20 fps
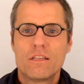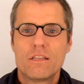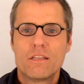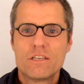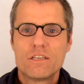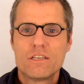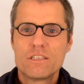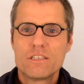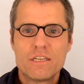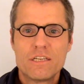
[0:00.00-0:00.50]

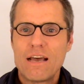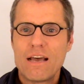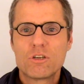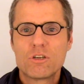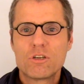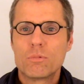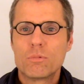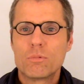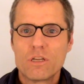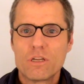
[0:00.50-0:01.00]
This is
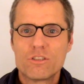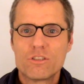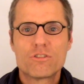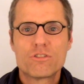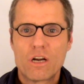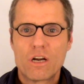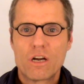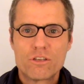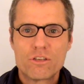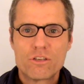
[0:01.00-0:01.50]
inevitable. It's
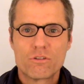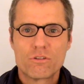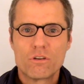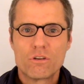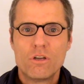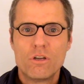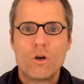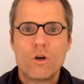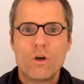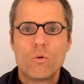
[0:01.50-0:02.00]

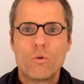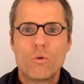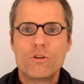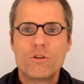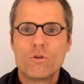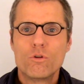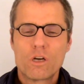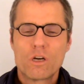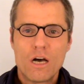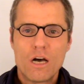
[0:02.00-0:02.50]
structural. When
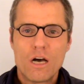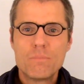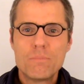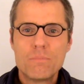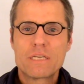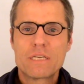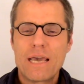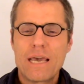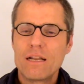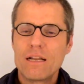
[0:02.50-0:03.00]
you look
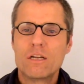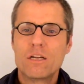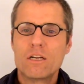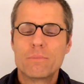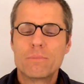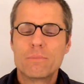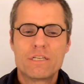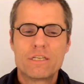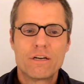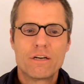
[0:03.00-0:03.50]
upscale in a
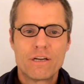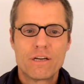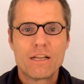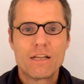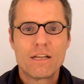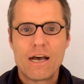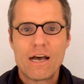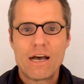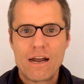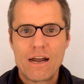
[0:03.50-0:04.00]

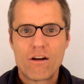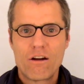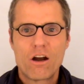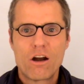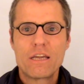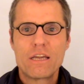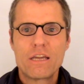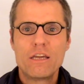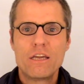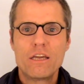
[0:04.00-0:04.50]
material
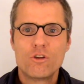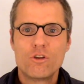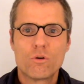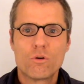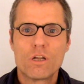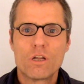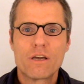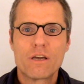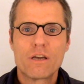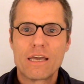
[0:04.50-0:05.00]
hierarchy, you
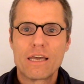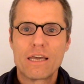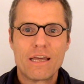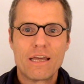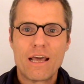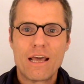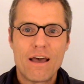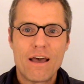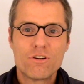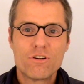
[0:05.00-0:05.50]
are looking
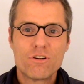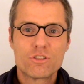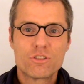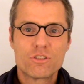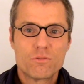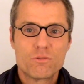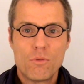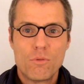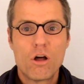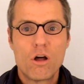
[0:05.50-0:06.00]
at ever
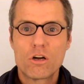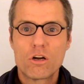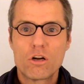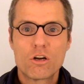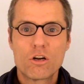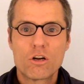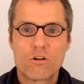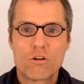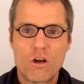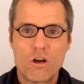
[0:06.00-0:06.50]

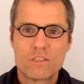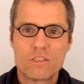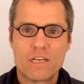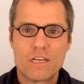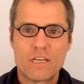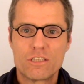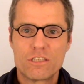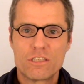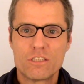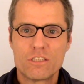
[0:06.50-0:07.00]
smaller
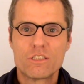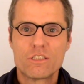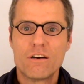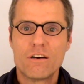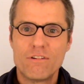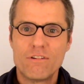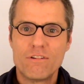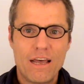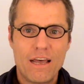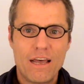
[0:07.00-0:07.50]
cross-sections
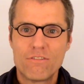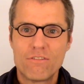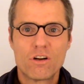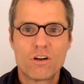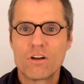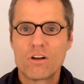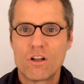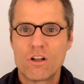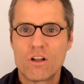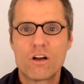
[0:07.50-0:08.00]
of
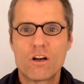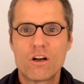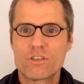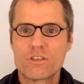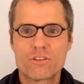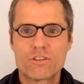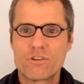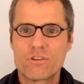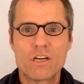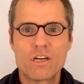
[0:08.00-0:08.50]
ever
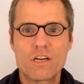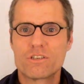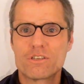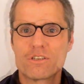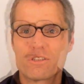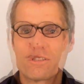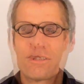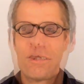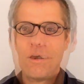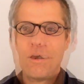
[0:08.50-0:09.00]
larger
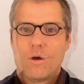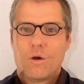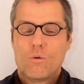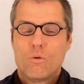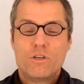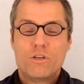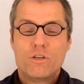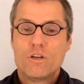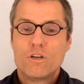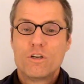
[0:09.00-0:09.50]
structures.
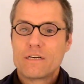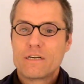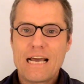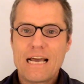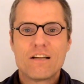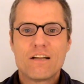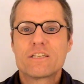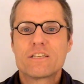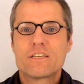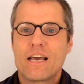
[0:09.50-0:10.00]
When you look
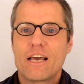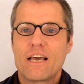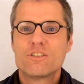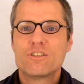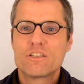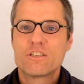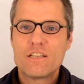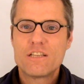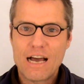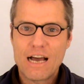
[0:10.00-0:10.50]
downscale,
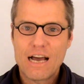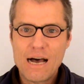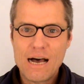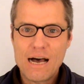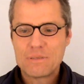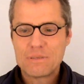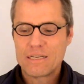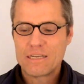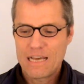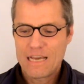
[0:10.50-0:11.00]
just the
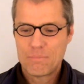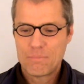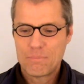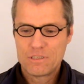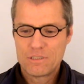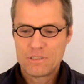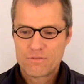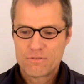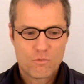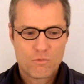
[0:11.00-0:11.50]
opposite
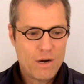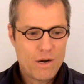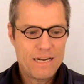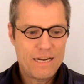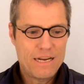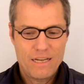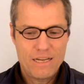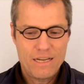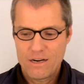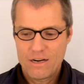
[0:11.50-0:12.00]
happens. From
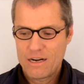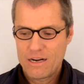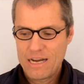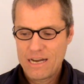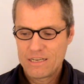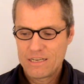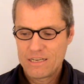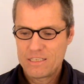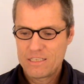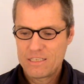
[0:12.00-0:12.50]
right here,
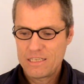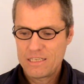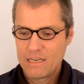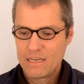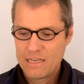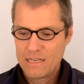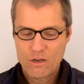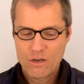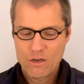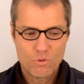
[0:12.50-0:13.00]
I can see
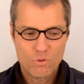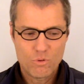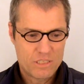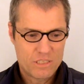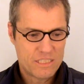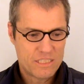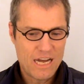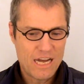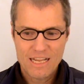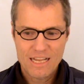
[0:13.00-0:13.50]
liquids,
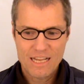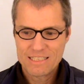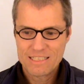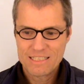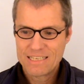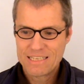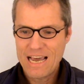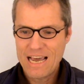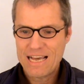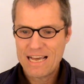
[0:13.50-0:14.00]
solids,
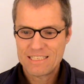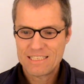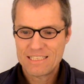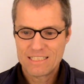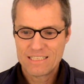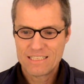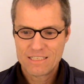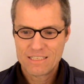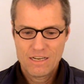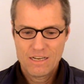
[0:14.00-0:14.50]

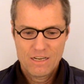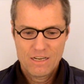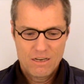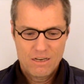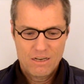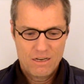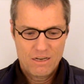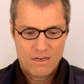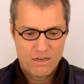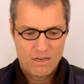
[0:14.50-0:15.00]
gases,
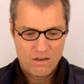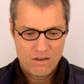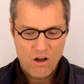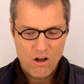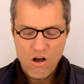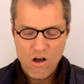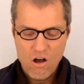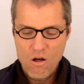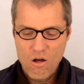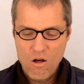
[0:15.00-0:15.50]

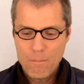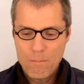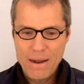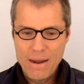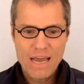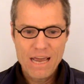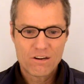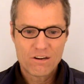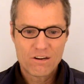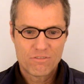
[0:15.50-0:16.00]
all
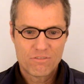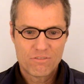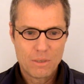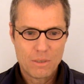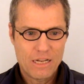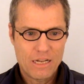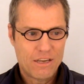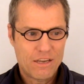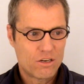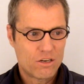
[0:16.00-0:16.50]
manner of
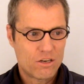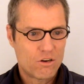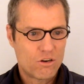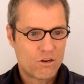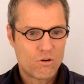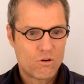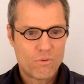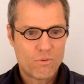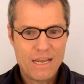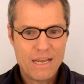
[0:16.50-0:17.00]

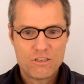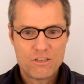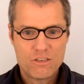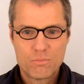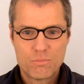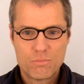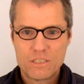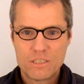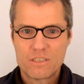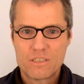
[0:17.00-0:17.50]
molecular
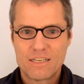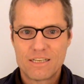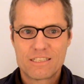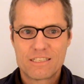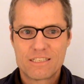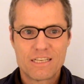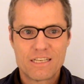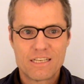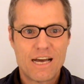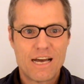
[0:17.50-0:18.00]
arrangements and
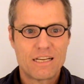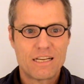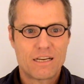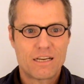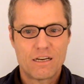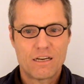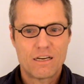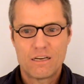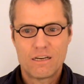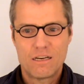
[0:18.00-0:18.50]

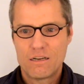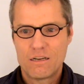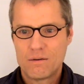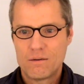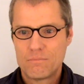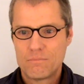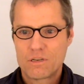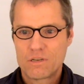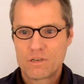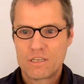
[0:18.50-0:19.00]
exotic
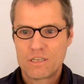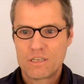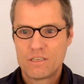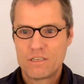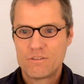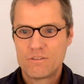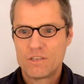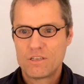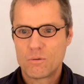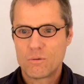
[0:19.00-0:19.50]

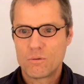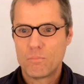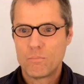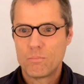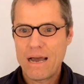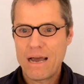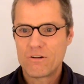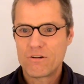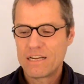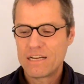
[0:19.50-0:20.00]

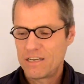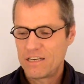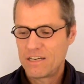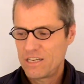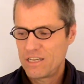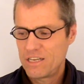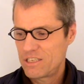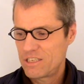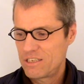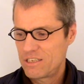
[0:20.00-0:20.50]
boundary
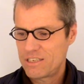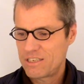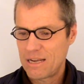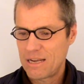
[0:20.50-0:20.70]
conditions